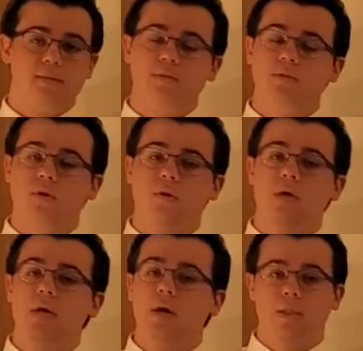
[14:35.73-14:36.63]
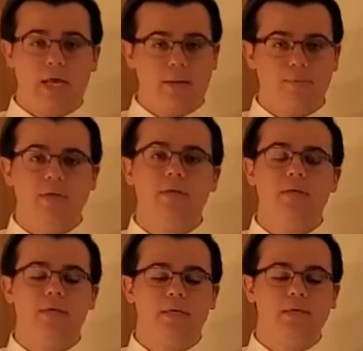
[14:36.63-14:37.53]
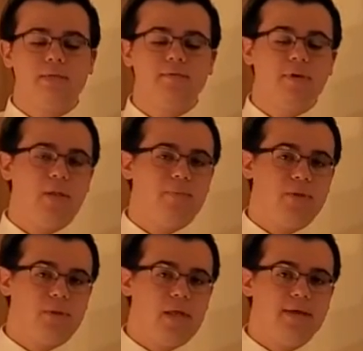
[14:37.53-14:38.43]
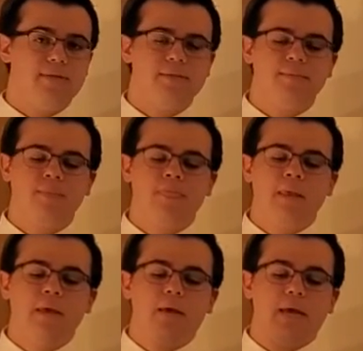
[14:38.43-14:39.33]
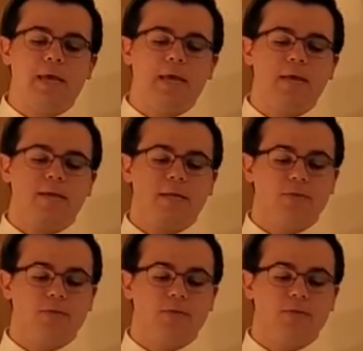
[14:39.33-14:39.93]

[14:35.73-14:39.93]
So a lot of PEs develop in the legs and they